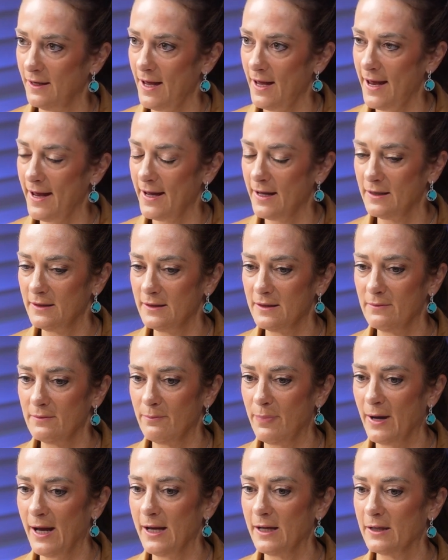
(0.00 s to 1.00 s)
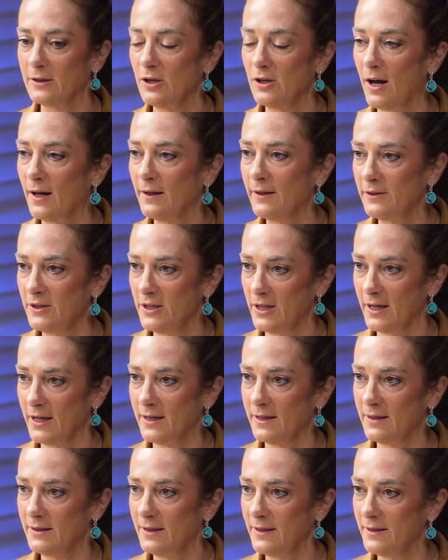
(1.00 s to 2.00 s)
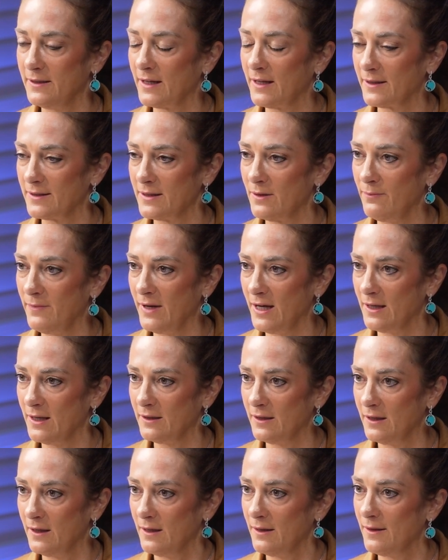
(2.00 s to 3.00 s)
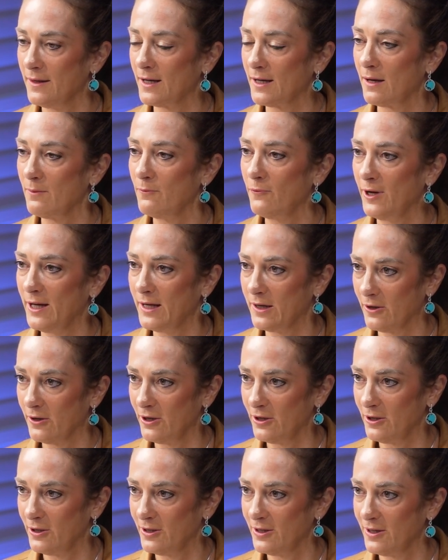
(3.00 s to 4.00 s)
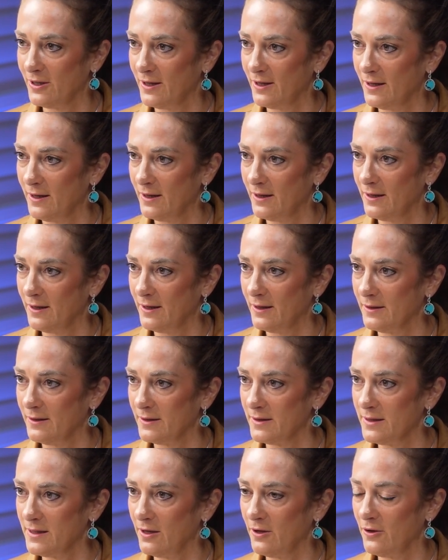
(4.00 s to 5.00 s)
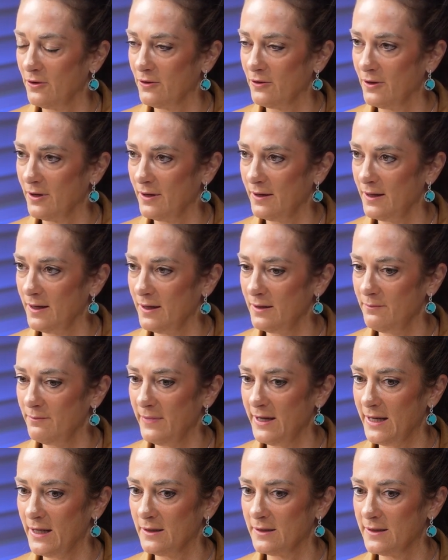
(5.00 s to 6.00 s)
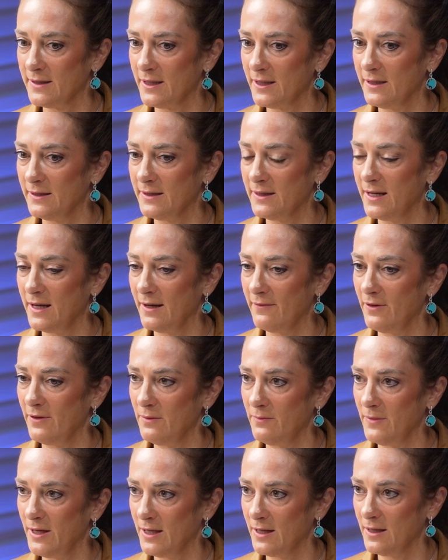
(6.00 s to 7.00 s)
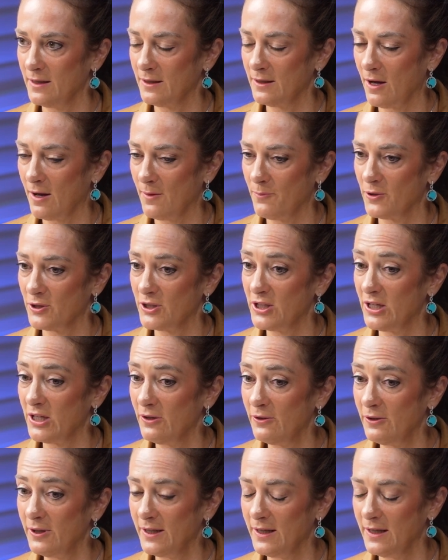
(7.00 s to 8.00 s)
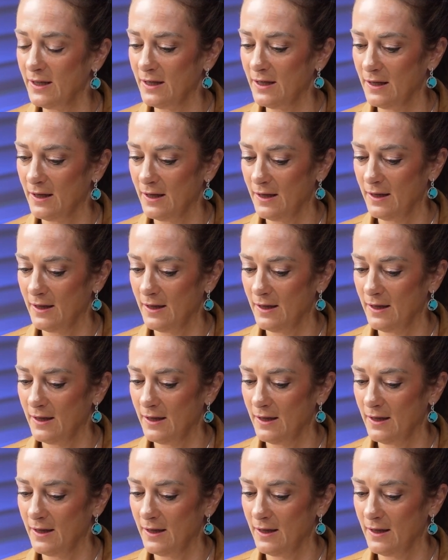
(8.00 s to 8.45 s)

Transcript: And by acknowledging it, it doesn't mean that I'm weaker. So it means that it's giving me an opportunity